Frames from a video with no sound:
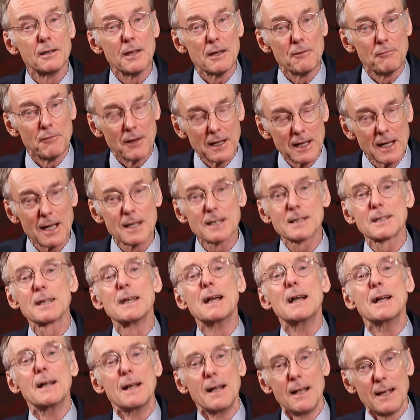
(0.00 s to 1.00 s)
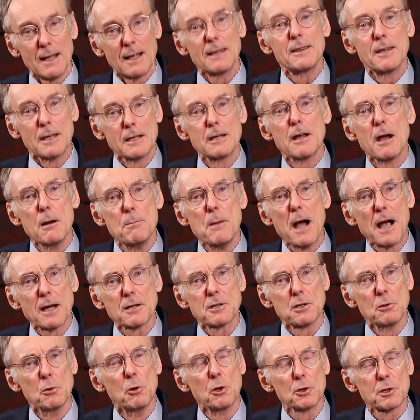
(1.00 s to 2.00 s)
They forget, they go
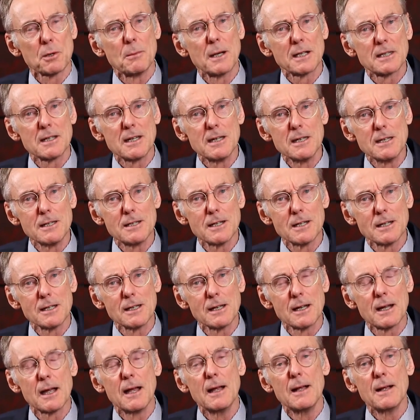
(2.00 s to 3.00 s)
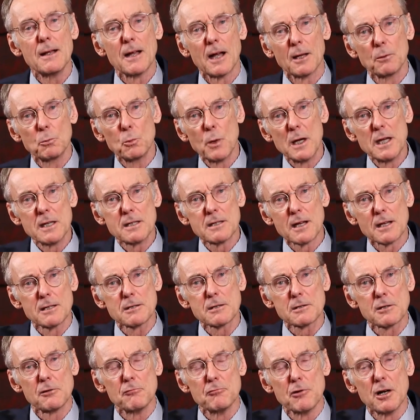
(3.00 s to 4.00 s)
back to automatic eating and weight
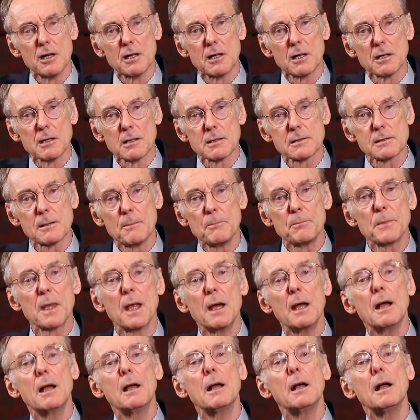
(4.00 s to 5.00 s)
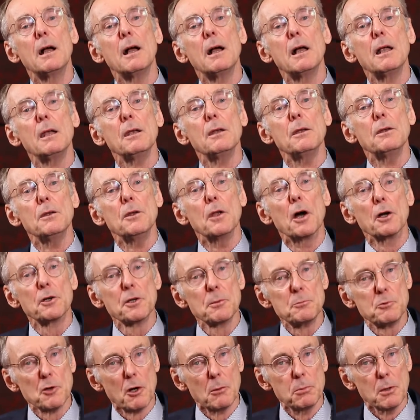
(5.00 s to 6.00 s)
tends to rise. Not
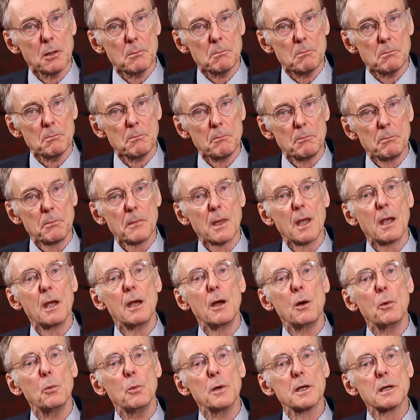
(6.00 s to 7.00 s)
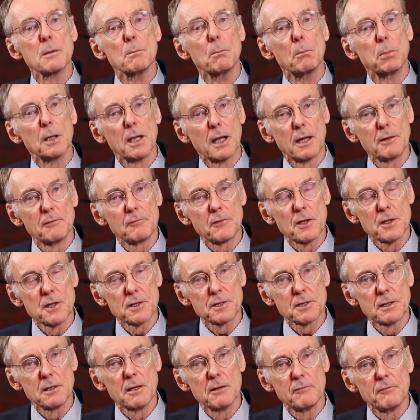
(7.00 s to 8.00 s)
a problem. We can plan for
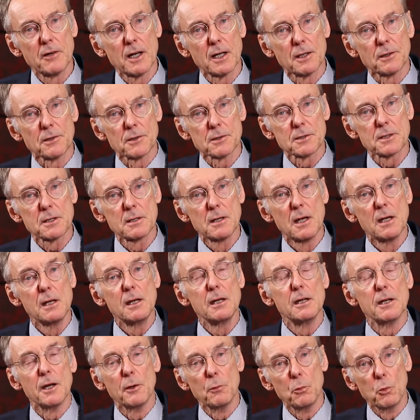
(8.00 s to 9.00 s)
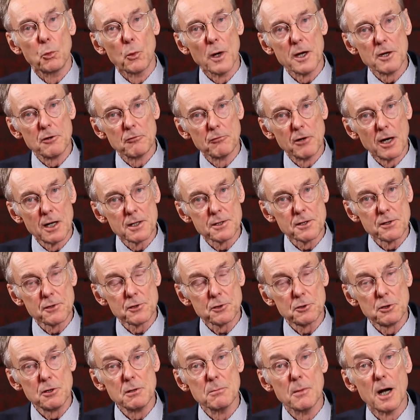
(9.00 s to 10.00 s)
this in advance. If weight
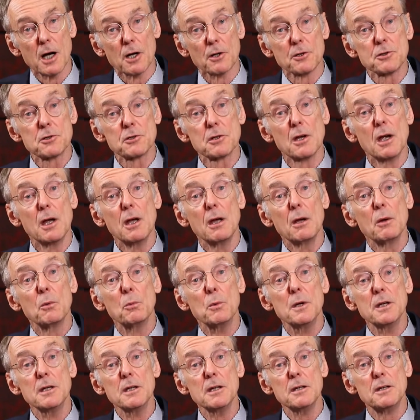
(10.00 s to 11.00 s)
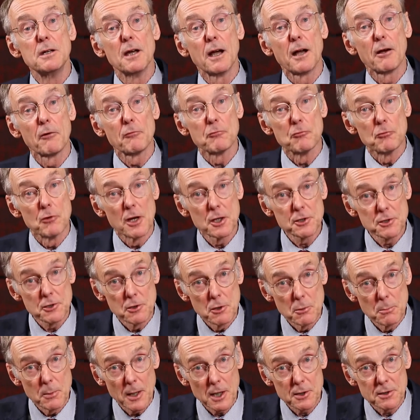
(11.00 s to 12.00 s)
rises too much, we need to have
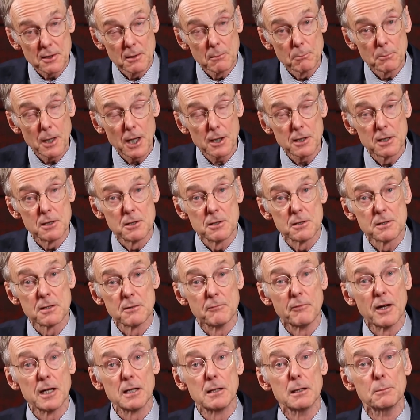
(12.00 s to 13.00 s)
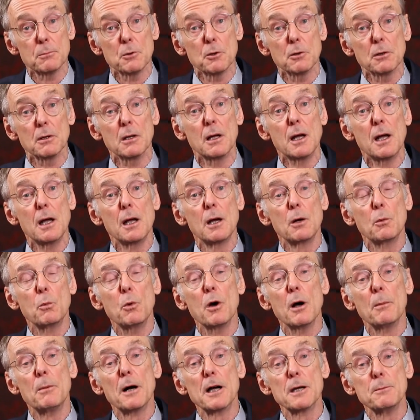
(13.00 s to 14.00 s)
rescue packages available
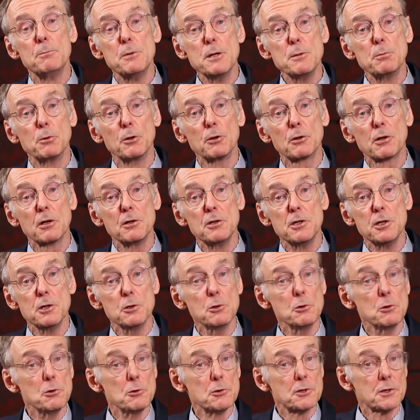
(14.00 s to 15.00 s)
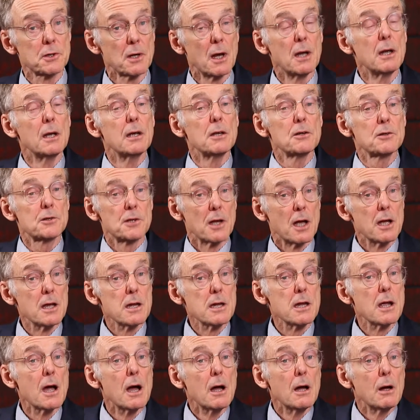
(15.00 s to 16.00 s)
whereby people can use,
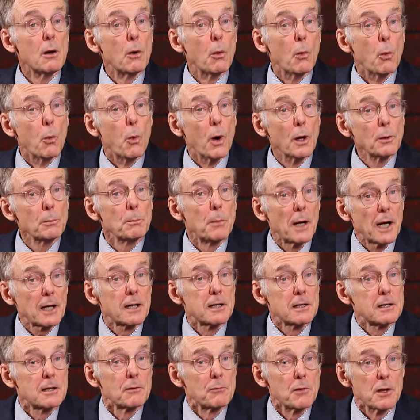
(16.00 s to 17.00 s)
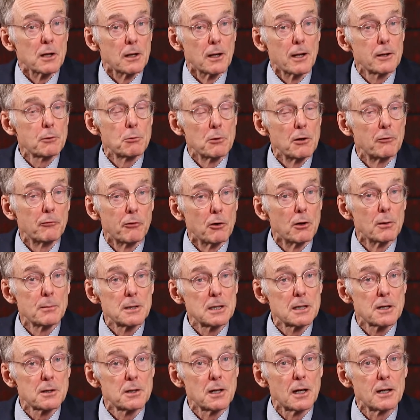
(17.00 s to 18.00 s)
say, one packet of the liquid
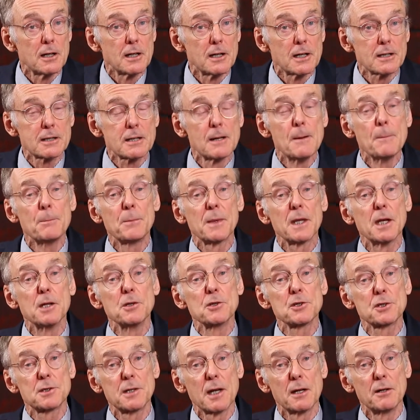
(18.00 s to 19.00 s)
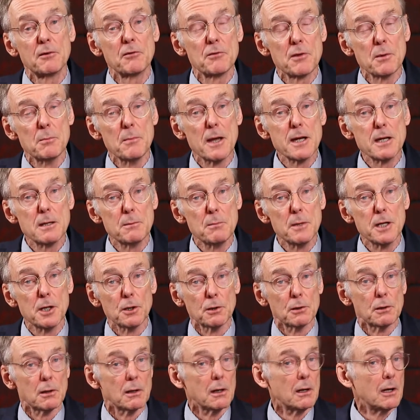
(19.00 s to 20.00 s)
formula diet instead of the main
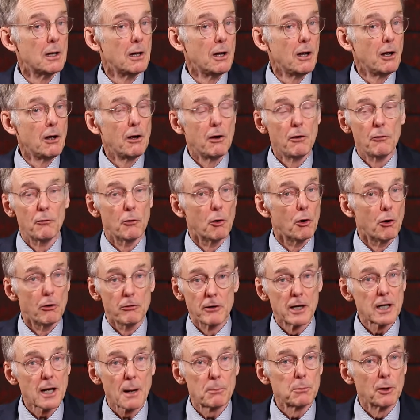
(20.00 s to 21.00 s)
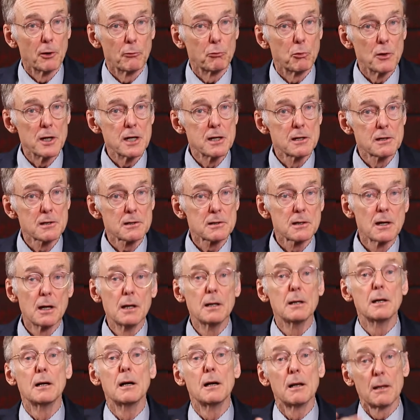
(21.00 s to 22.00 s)
meal for a couple of weeks.
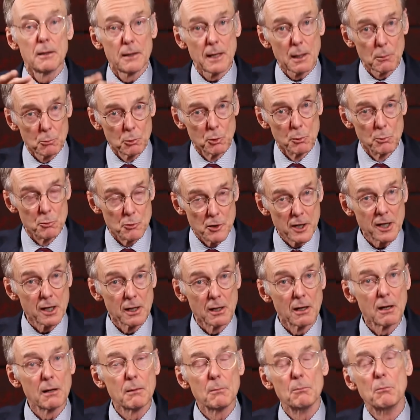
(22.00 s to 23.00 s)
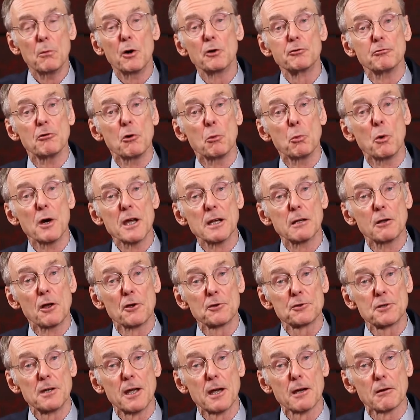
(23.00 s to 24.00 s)
That will bring moderate weight
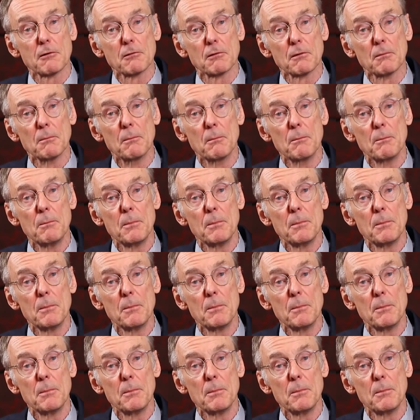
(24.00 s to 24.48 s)
loss down.